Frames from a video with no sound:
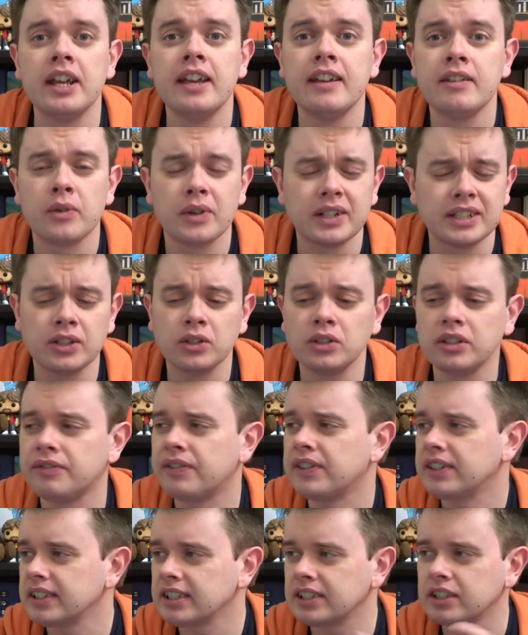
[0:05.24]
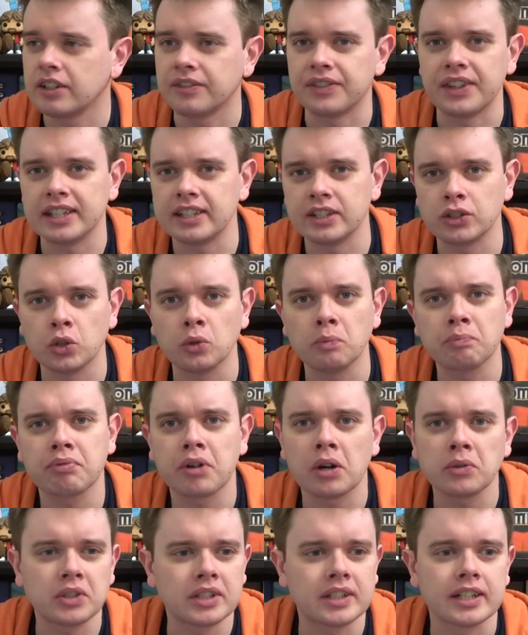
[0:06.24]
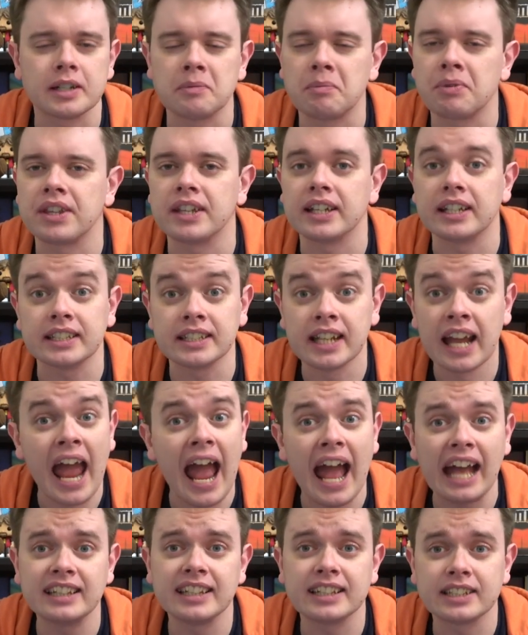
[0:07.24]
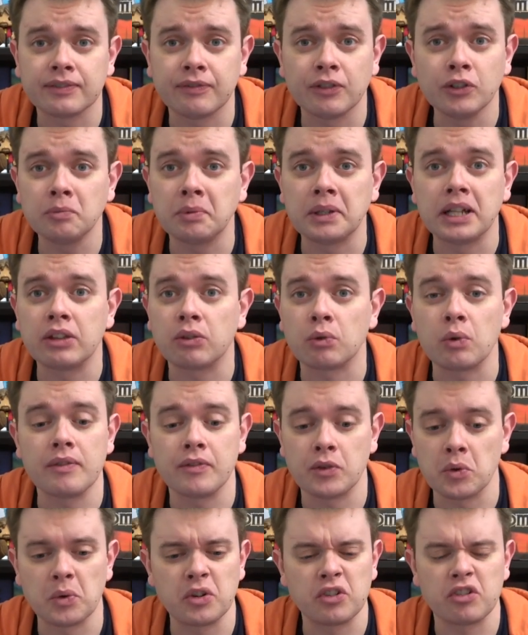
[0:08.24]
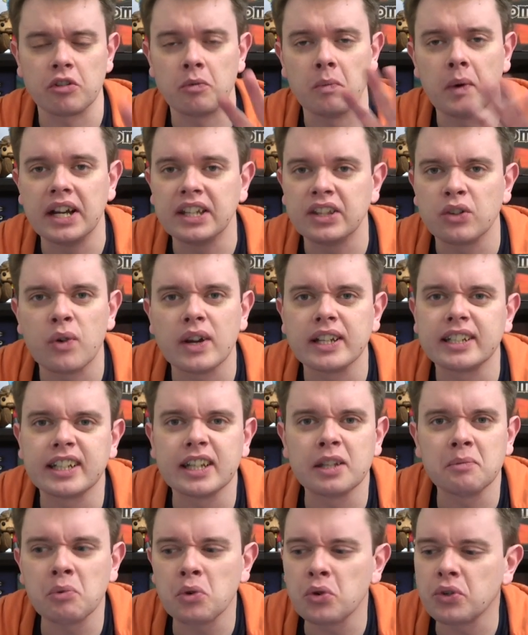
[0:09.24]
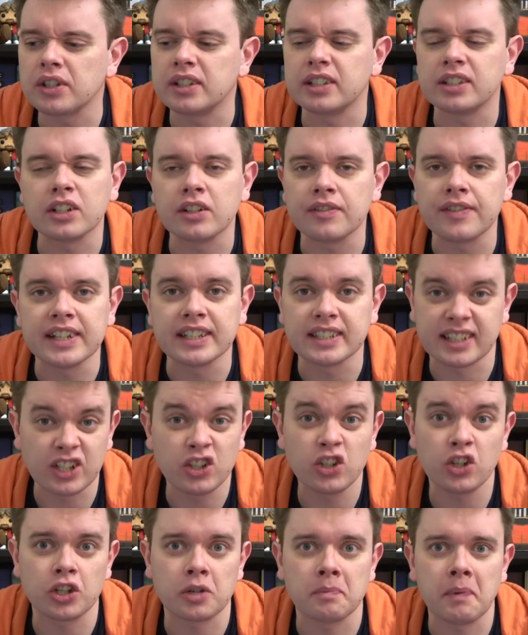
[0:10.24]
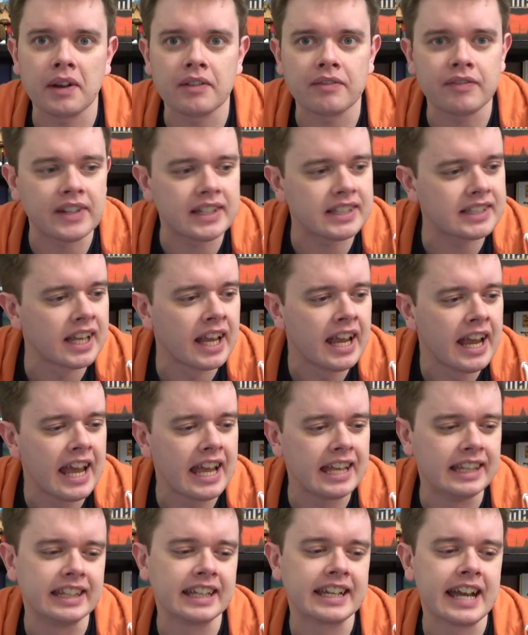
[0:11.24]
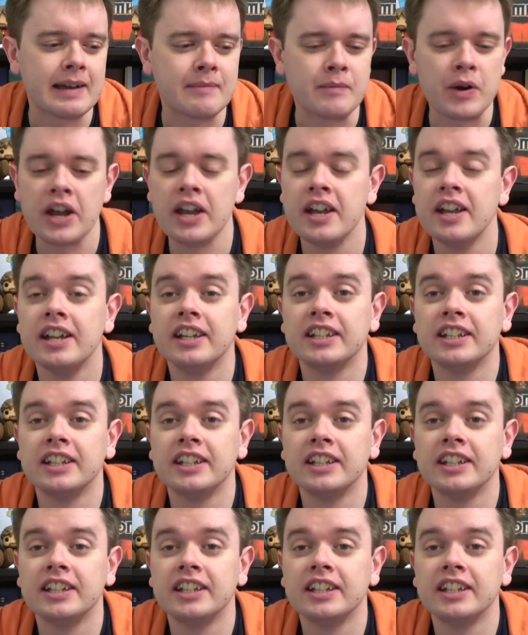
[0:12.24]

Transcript: If you want to see all the final stuff, this is all prototype things, and there's a full playthrough if you're wondering where the rest of the board and stuff is. It just about fits in the camera.